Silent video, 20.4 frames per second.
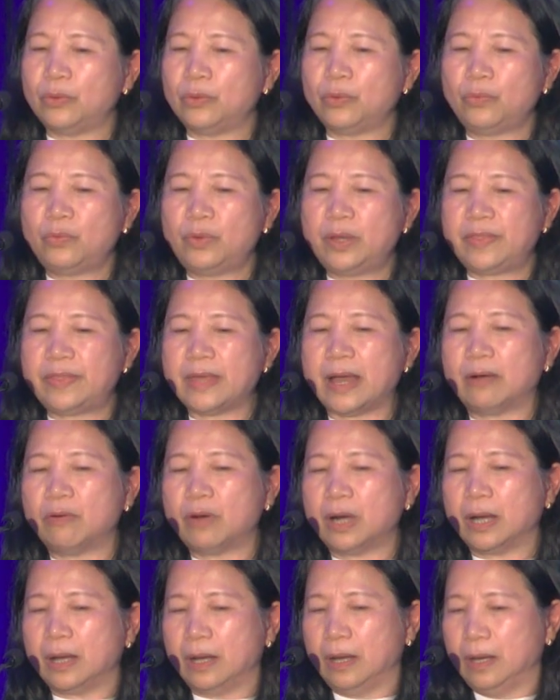with
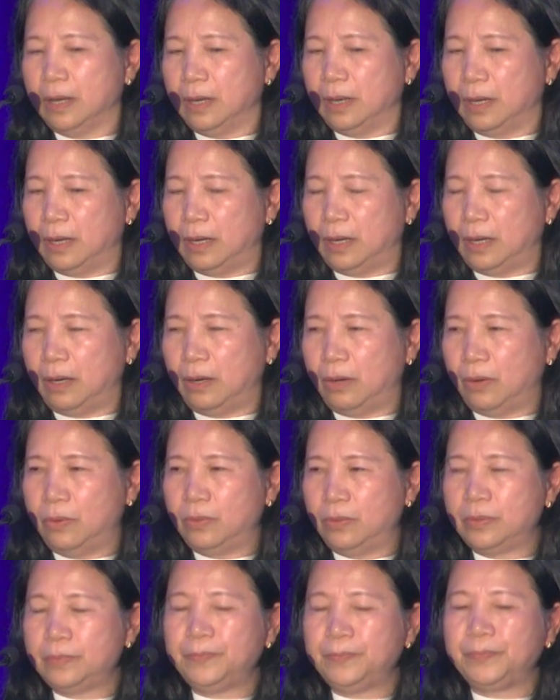our own